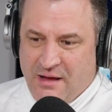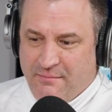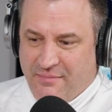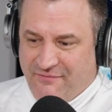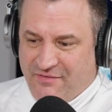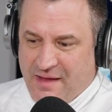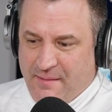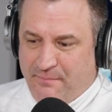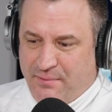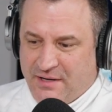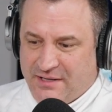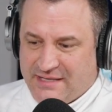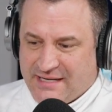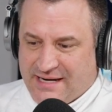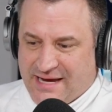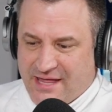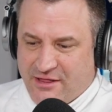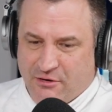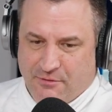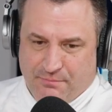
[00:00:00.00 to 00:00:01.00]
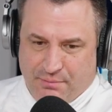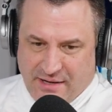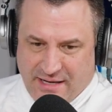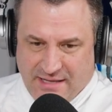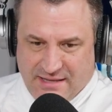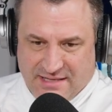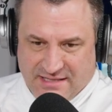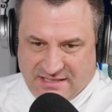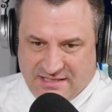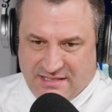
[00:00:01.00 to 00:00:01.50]
But if they put it together and
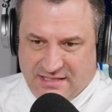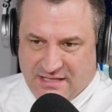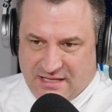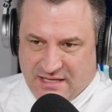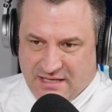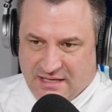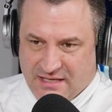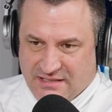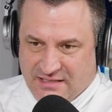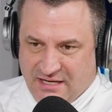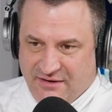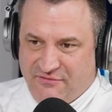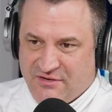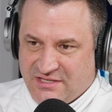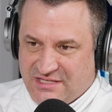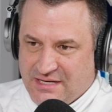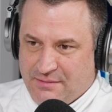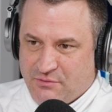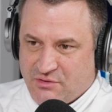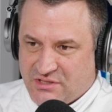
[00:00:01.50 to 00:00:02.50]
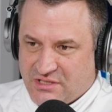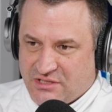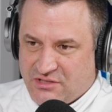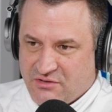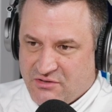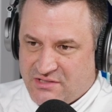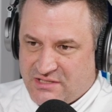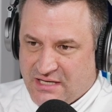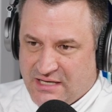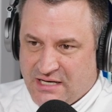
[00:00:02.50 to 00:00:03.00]
play this a Tiffin team who's a
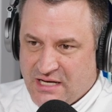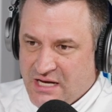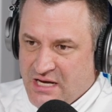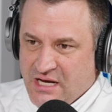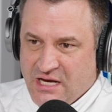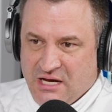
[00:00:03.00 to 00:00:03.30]
2 seed,